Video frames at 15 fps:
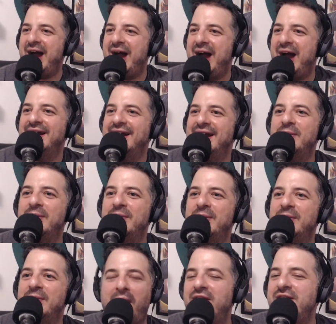It was all
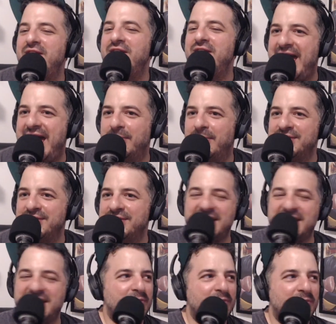barnyard animals that someone
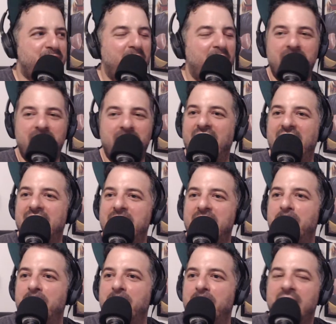just put fucking
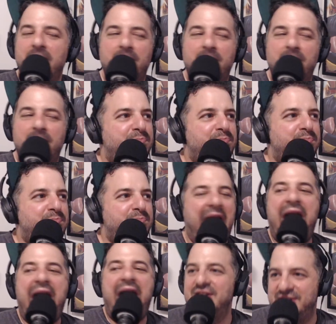
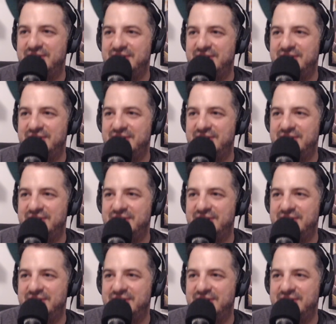cannons on.